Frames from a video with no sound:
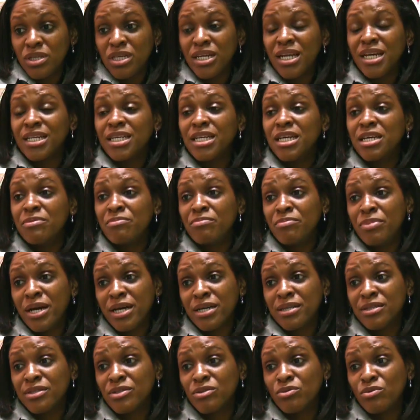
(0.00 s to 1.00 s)
So that
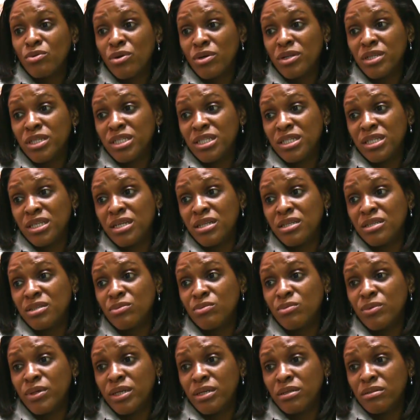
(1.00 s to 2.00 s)
impacts the quality as
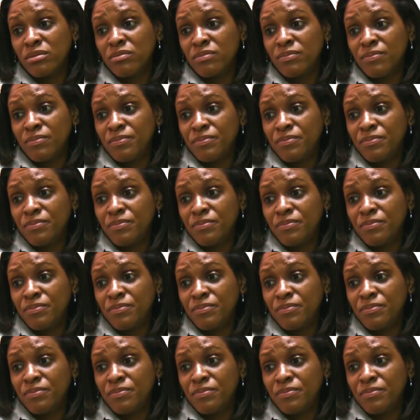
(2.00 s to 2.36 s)
well.